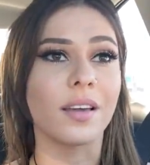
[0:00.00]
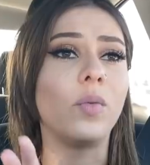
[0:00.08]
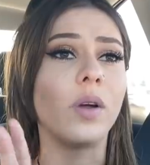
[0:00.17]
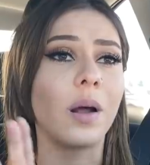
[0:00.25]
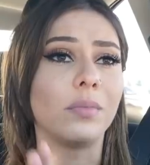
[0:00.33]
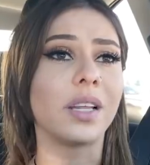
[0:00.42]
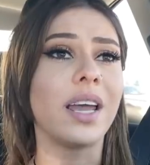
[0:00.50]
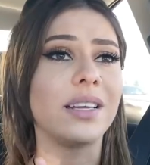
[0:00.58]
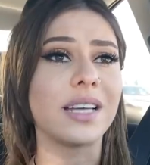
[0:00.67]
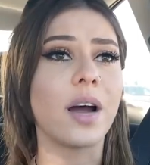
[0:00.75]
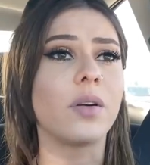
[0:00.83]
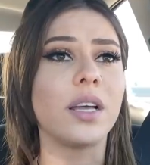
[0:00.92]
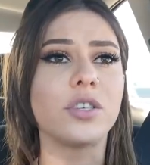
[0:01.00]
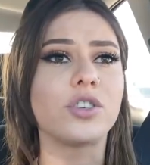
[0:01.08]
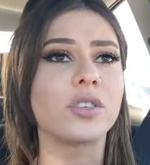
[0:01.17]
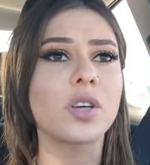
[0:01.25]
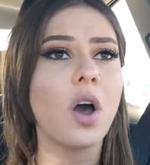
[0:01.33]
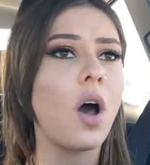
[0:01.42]
When I'm laying down, it's
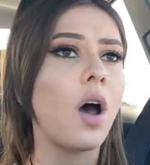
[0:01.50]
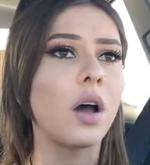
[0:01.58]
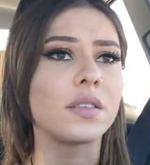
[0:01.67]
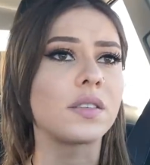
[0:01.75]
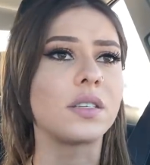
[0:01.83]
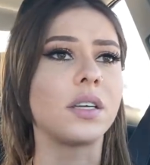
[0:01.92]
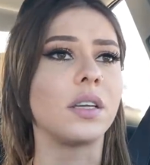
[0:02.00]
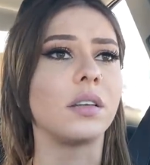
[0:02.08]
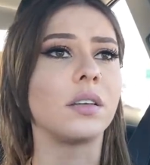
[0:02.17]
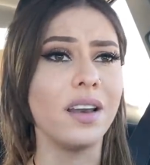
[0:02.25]
just constant